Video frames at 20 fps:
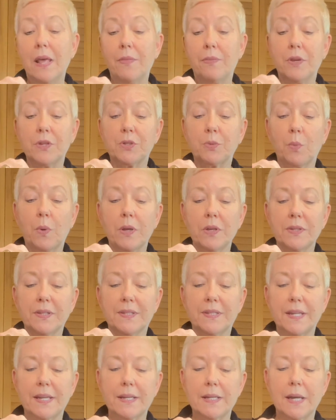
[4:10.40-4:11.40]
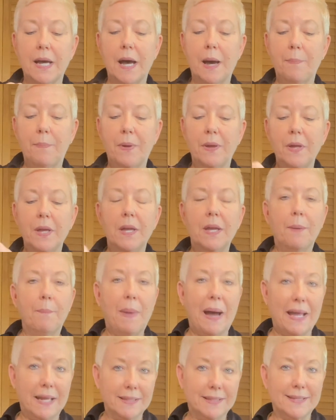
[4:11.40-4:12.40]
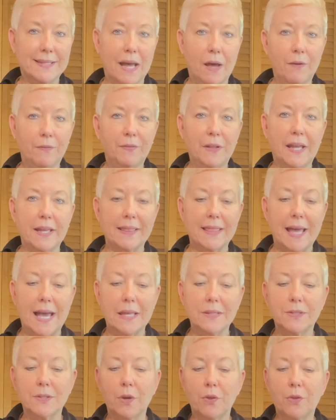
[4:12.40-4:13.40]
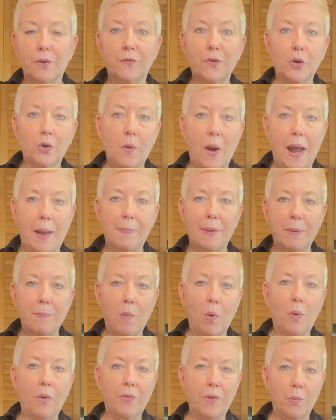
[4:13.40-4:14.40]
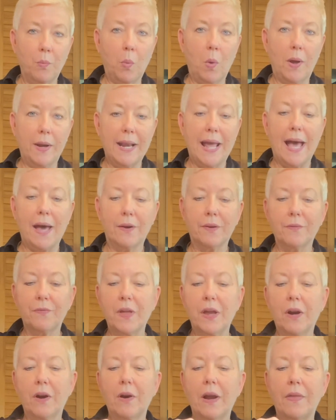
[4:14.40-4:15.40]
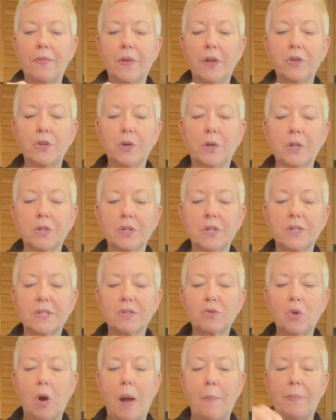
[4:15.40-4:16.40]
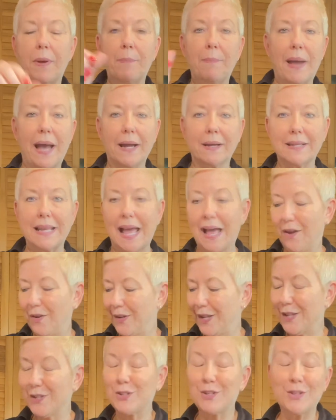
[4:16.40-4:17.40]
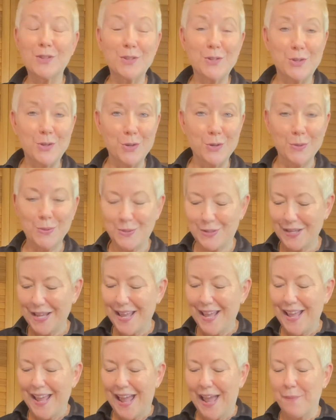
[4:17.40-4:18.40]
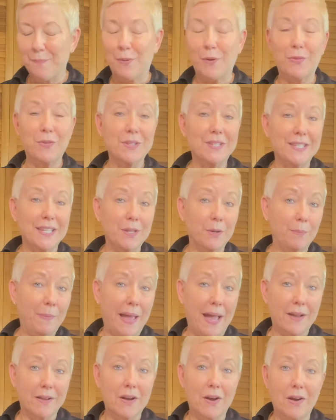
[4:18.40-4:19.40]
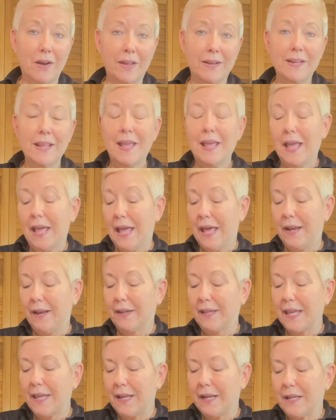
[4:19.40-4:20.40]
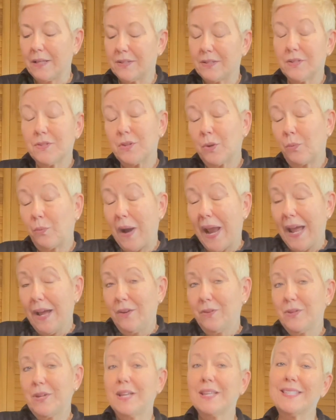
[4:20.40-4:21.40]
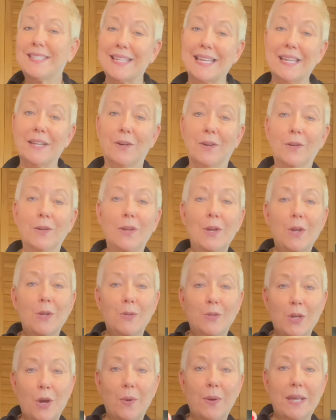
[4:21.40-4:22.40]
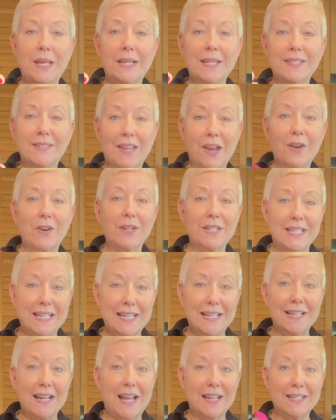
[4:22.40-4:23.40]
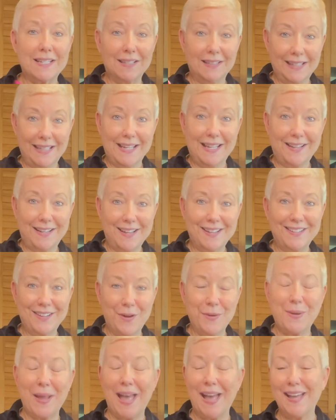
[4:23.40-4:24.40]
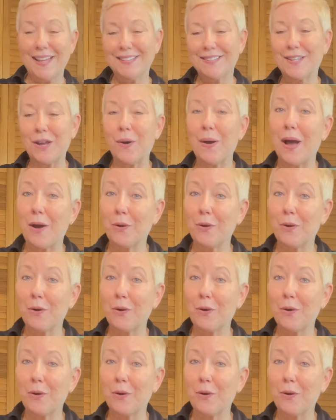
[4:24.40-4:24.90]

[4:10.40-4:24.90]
This will sit up by itself like that, so that if you're grabbing more than one out of there, and then you can just drop it back down into the juice and put the seal back on. And again, this is a round seal, so it is guaranteed not to leak, okay? So